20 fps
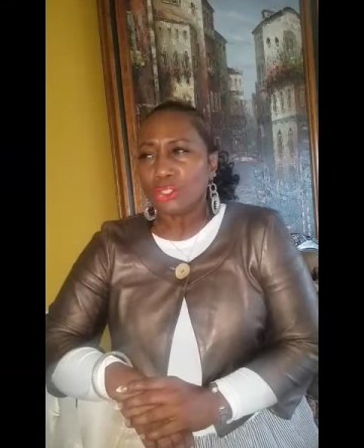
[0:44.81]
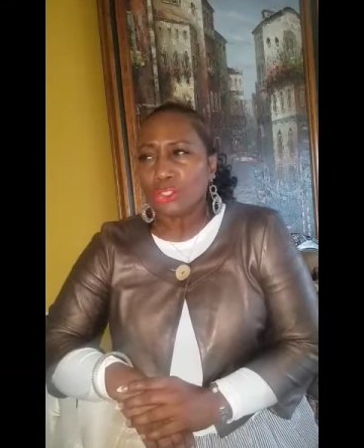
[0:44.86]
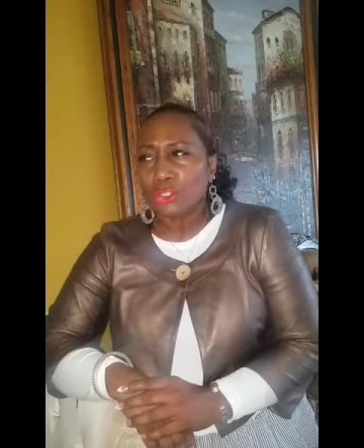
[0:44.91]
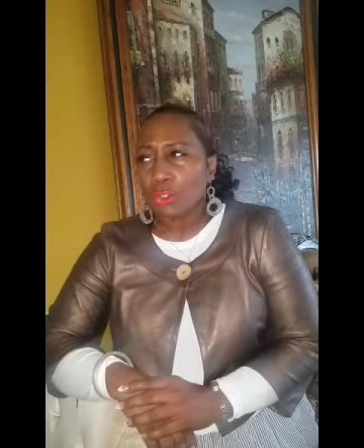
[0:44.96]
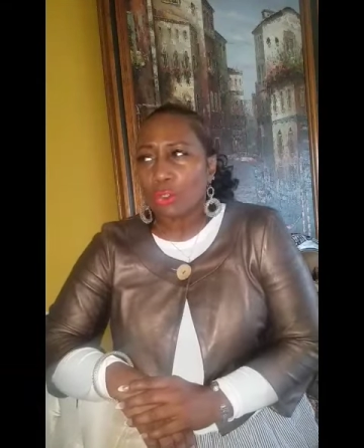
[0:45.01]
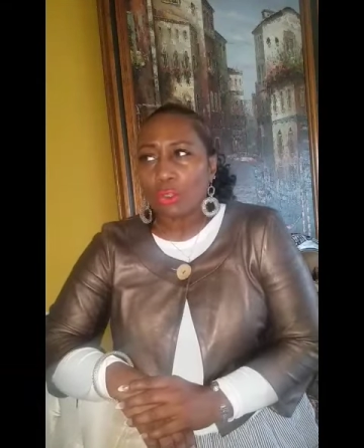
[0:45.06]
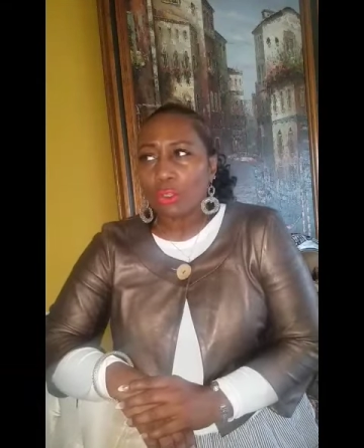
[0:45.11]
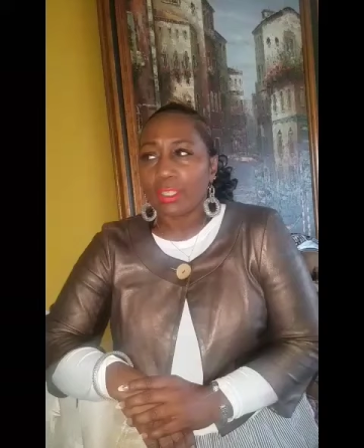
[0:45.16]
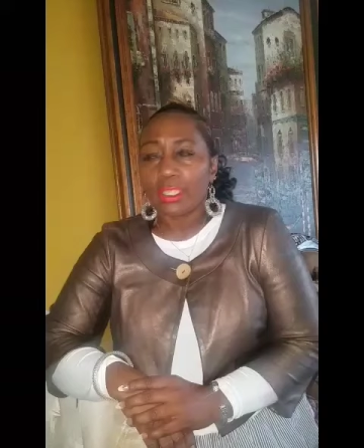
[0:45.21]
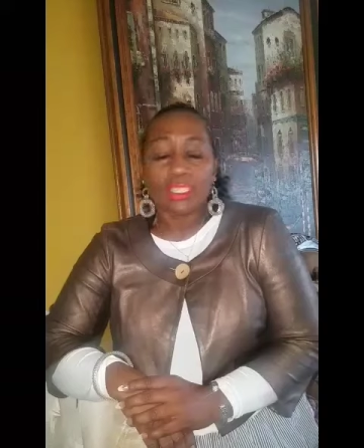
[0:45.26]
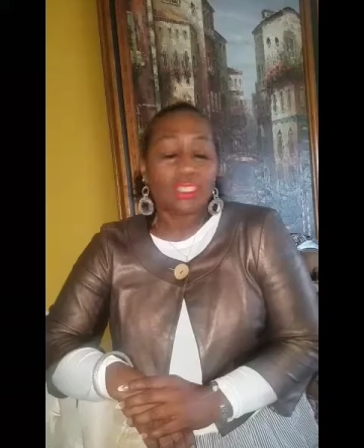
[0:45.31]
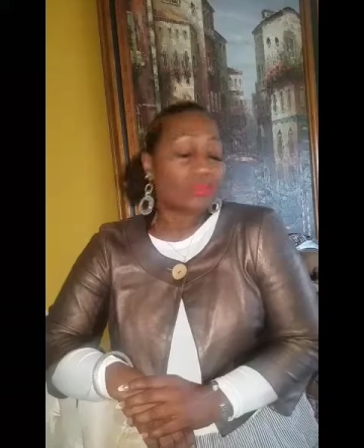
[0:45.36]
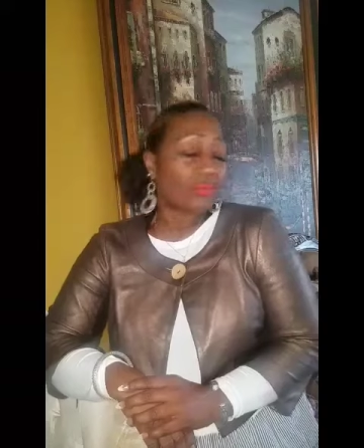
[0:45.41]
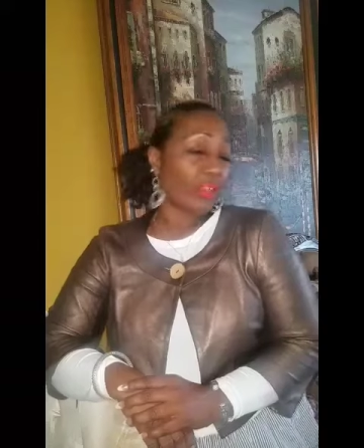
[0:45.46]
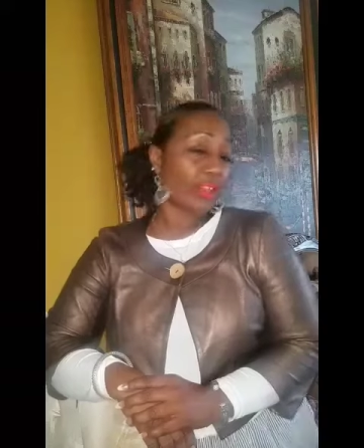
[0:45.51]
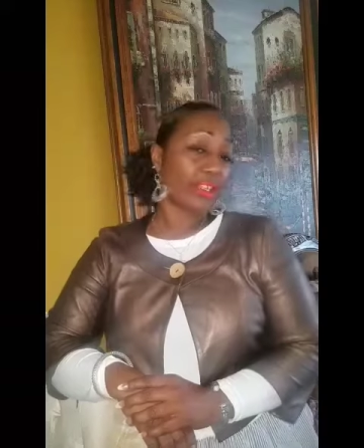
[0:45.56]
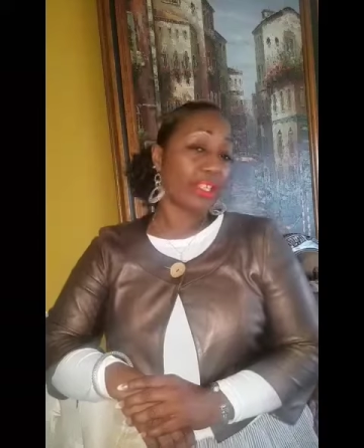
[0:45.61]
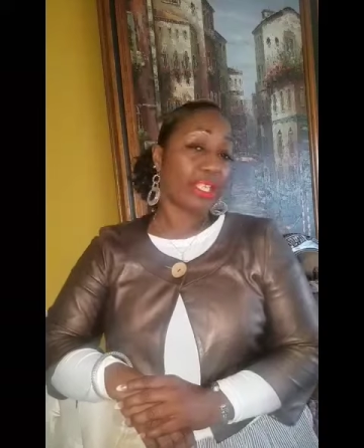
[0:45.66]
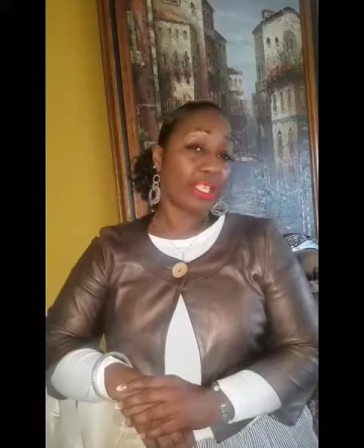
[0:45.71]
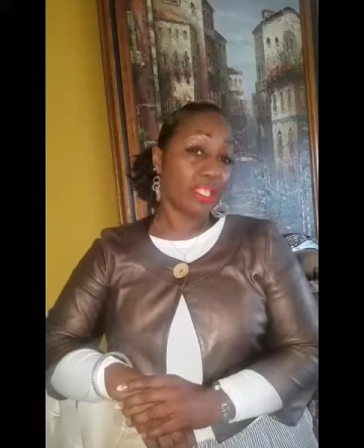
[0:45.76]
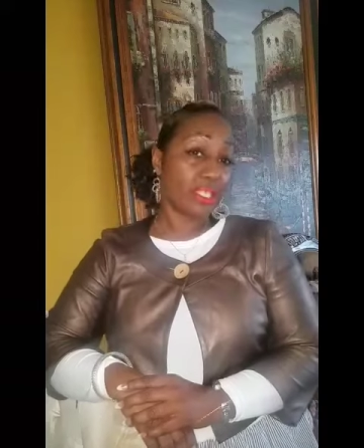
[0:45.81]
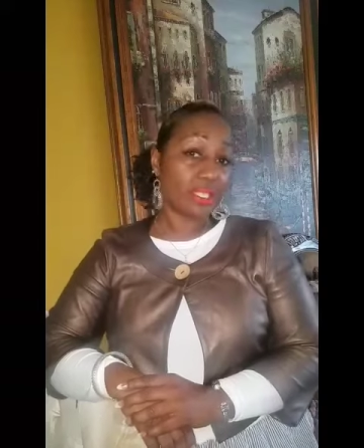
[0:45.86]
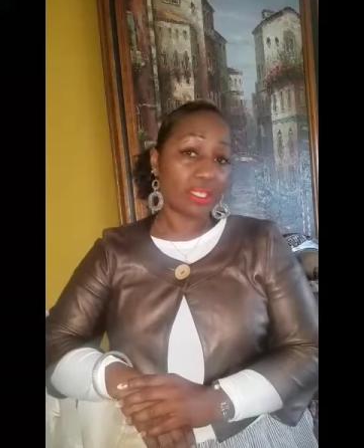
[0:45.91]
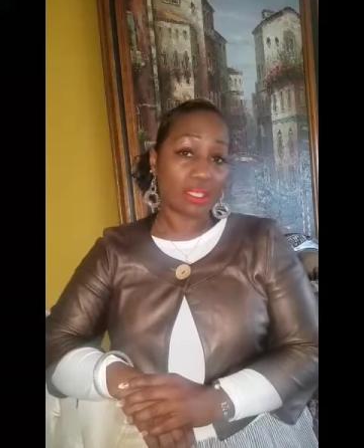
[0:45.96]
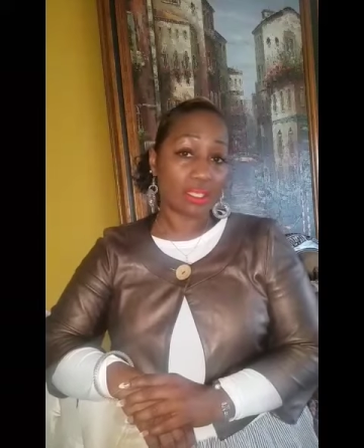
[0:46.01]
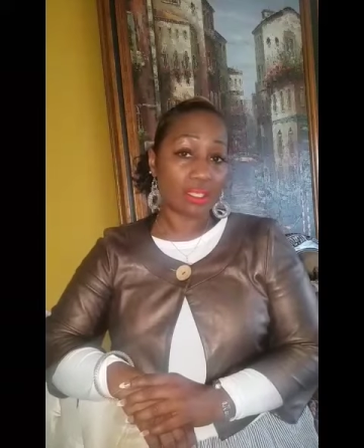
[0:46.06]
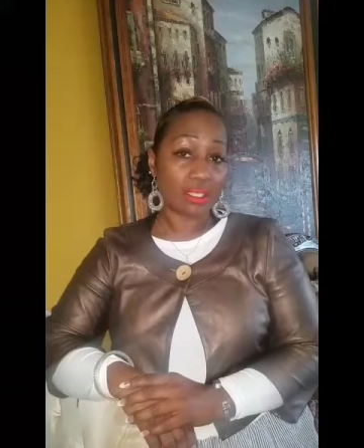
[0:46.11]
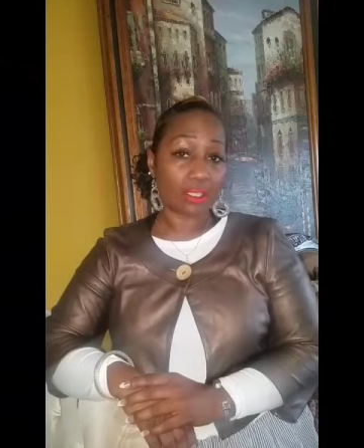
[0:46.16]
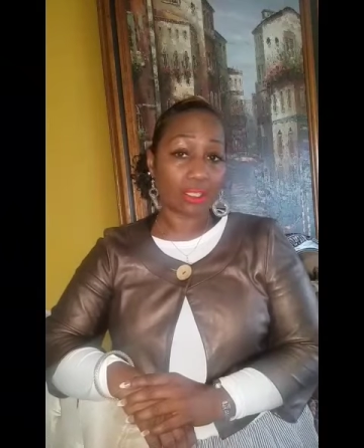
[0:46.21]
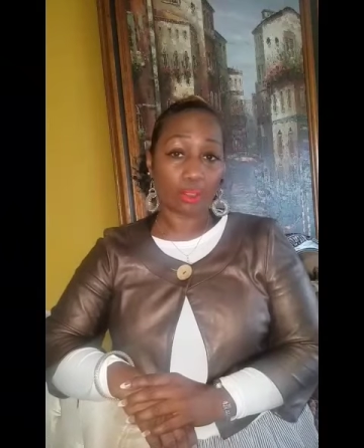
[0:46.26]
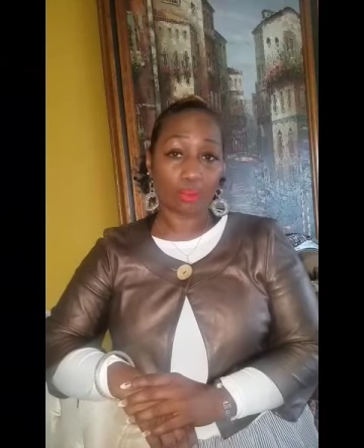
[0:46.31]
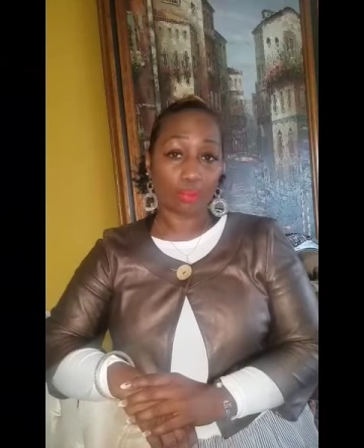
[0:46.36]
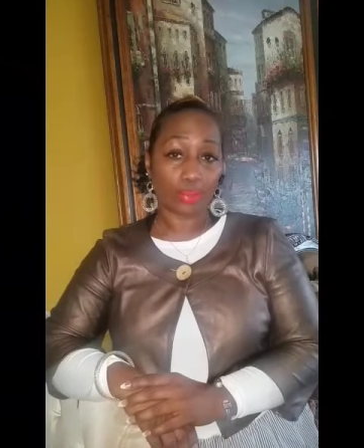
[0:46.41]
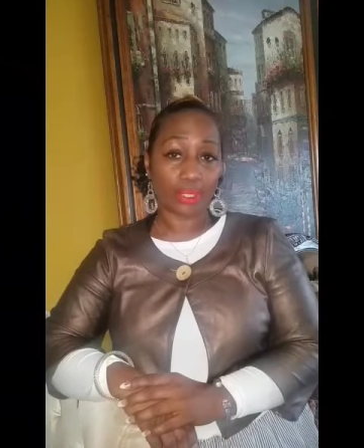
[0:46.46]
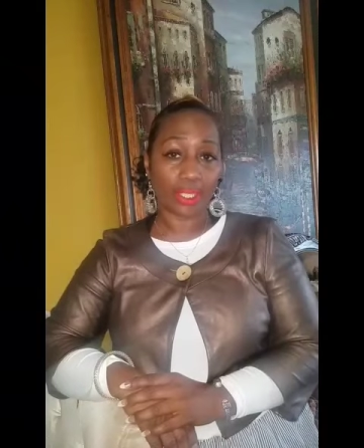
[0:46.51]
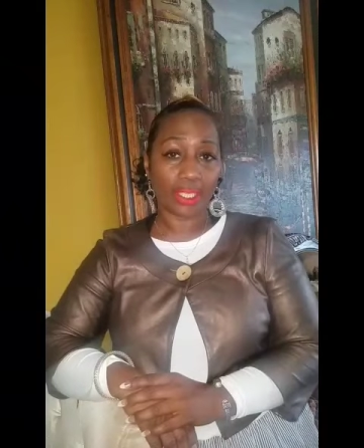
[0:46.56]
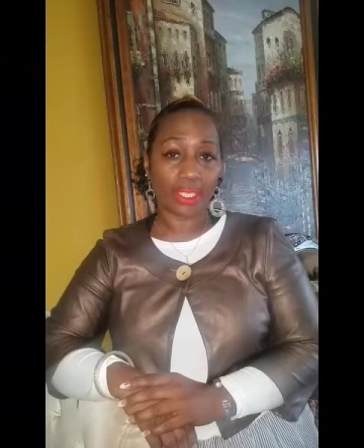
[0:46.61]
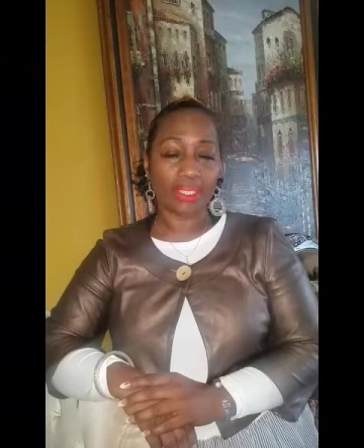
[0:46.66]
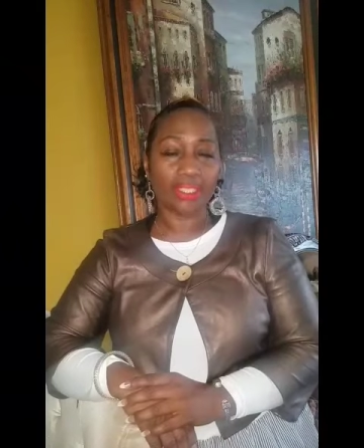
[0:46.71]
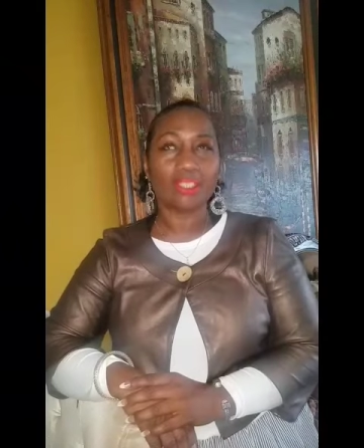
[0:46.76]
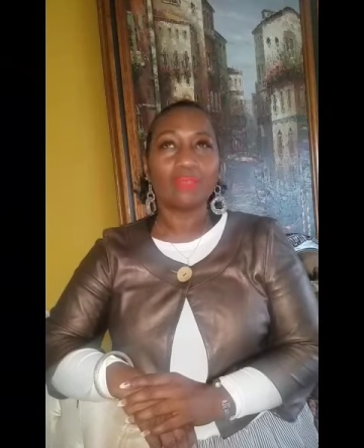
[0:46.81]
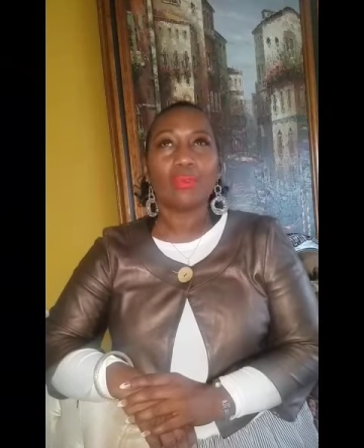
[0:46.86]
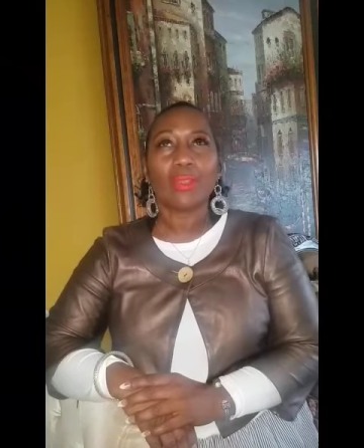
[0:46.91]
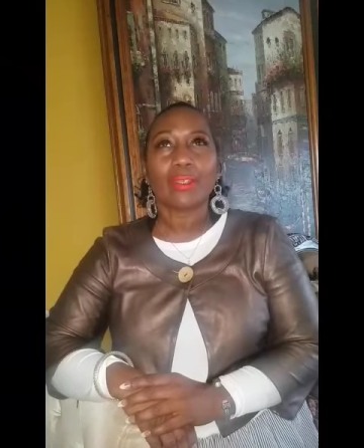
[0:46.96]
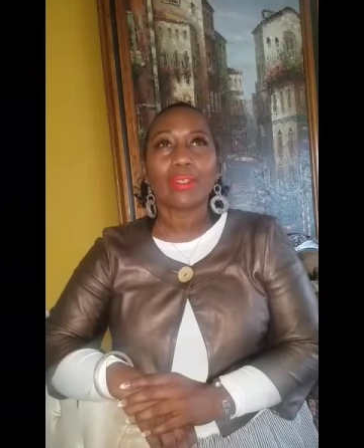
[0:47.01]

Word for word: Sure, it's very easy to complain.